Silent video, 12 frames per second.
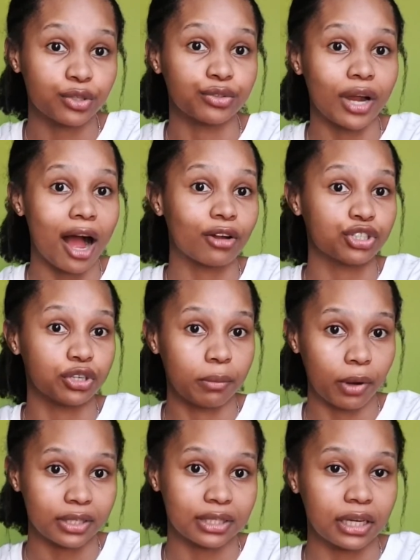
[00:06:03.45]
throughout your
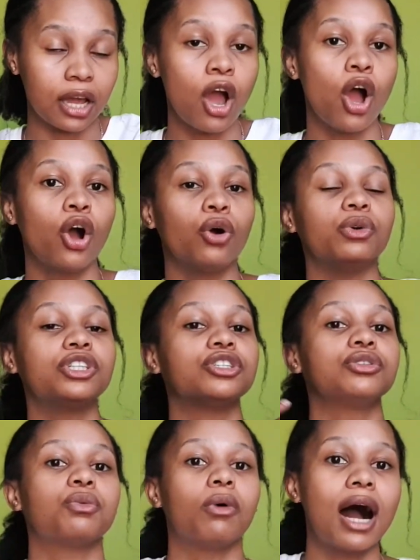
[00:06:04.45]
body, which
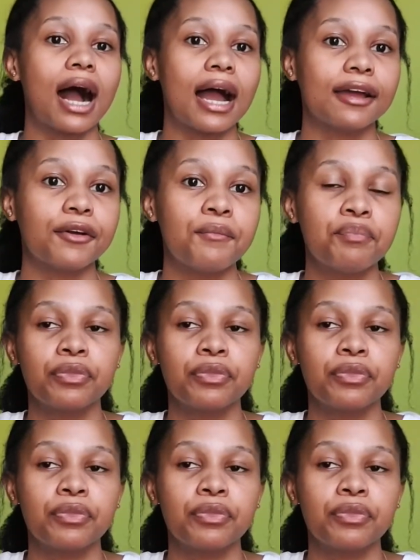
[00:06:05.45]
is why